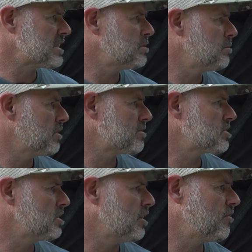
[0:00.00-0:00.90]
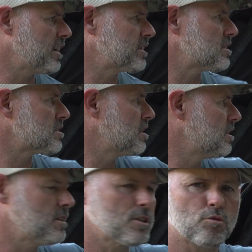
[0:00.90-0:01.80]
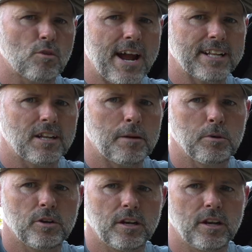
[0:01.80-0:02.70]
some other stuff like this rack that I put in